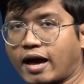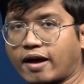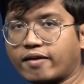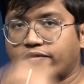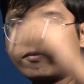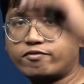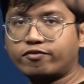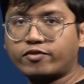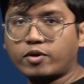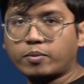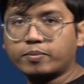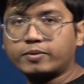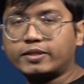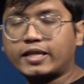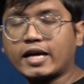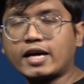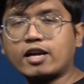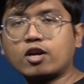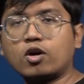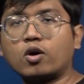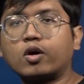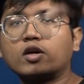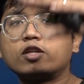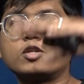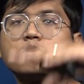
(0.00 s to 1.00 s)
and from
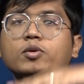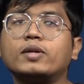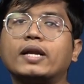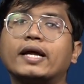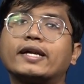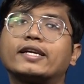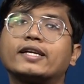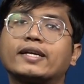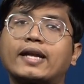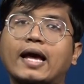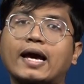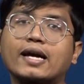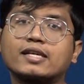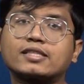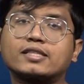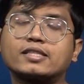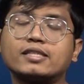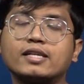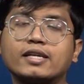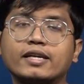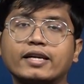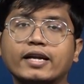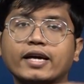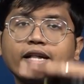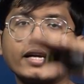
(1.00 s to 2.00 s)
then on you let it
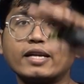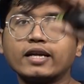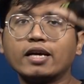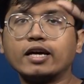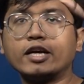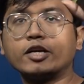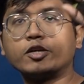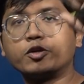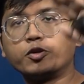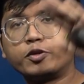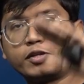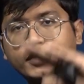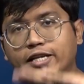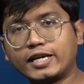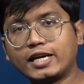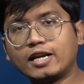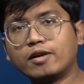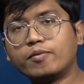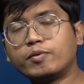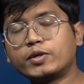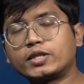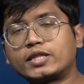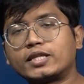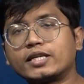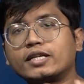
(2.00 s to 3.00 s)
accelerate, you
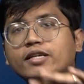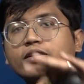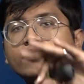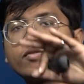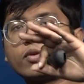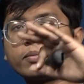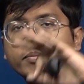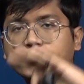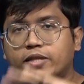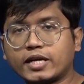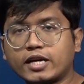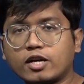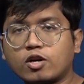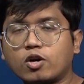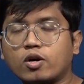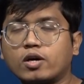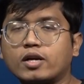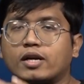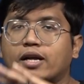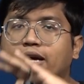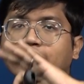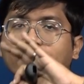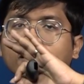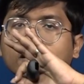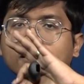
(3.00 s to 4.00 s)
deal with it from then
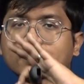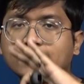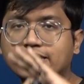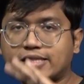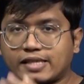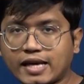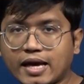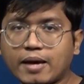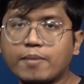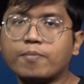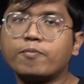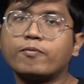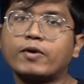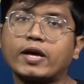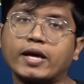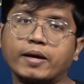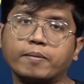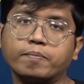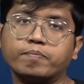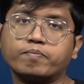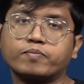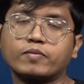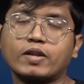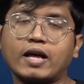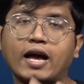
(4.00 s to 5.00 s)
on in the same way
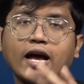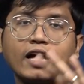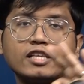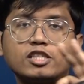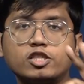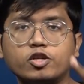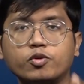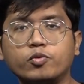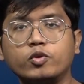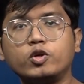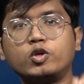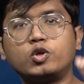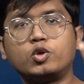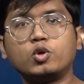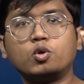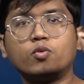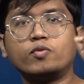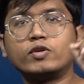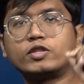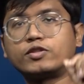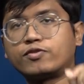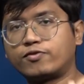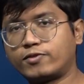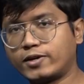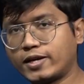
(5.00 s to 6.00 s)
as you would do
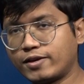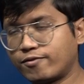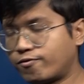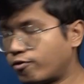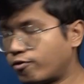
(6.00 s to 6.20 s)
with free